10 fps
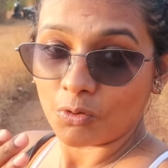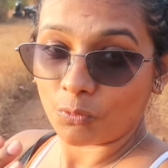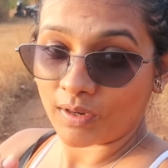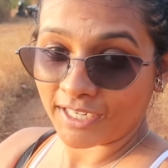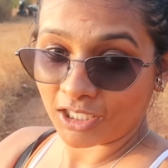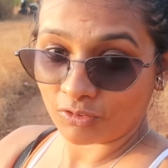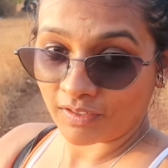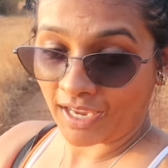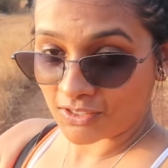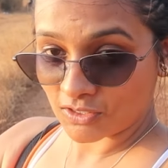while
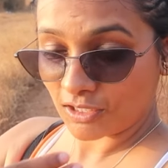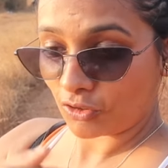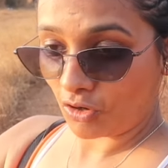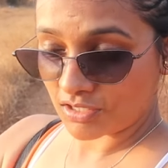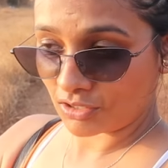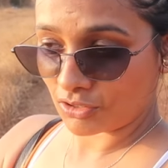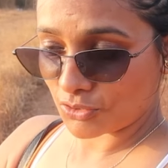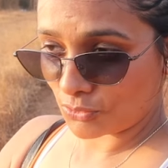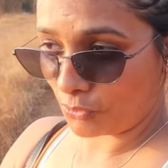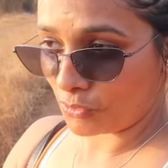we actually crossing
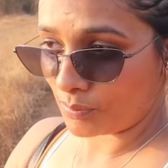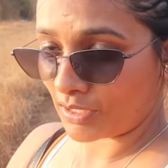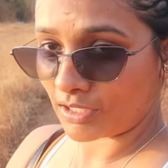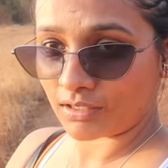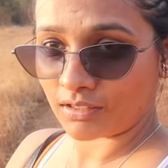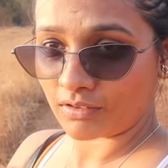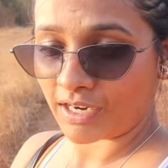this road but uh,